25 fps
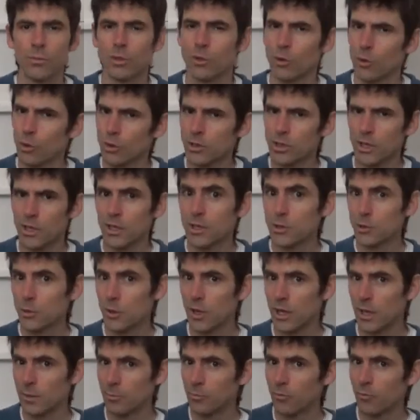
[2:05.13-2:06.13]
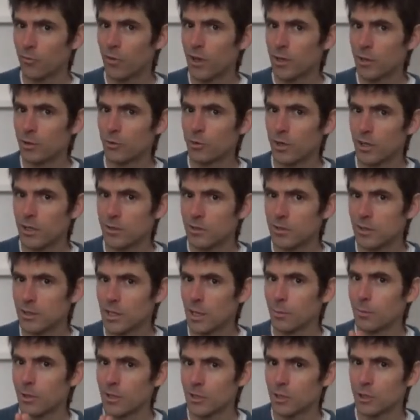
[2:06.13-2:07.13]
Okay, so I am venerating,
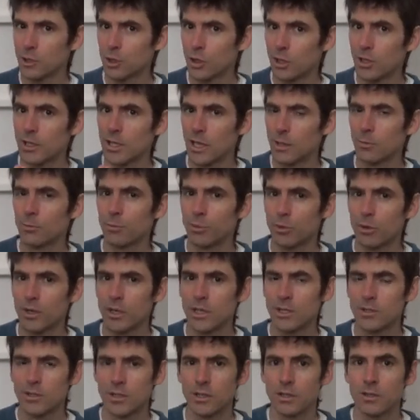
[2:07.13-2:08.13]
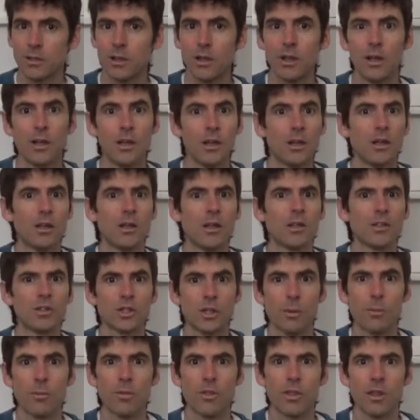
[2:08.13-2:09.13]
I'm extolling, I'm praising
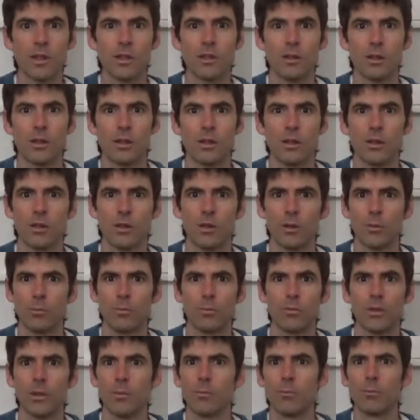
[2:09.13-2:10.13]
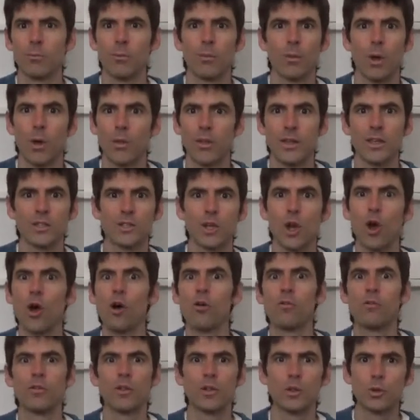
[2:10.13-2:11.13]
something that is
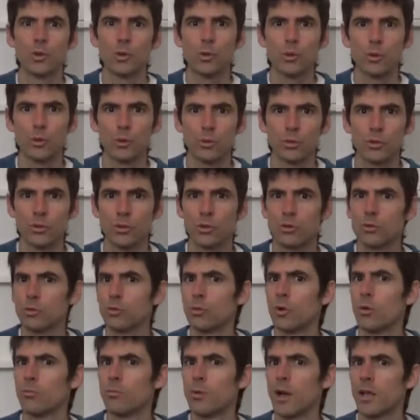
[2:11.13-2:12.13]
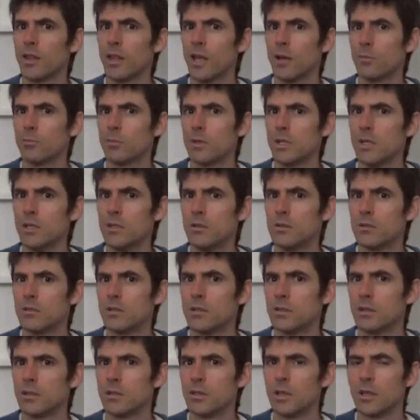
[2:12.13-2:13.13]
of the Gurus. What might that be?
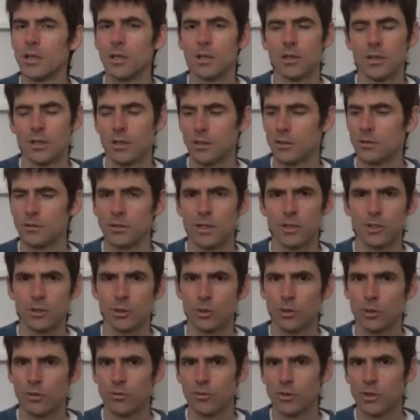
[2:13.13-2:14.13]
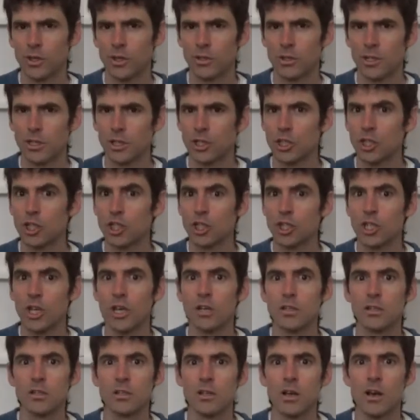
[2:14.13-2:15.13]
Let's look further.
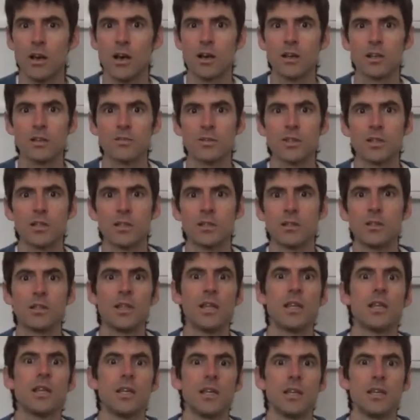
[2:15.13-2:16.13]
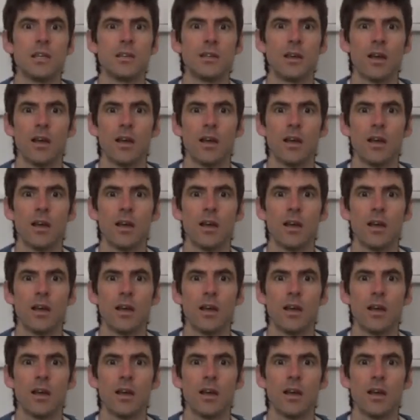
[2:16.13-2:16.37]
Charanaravinde.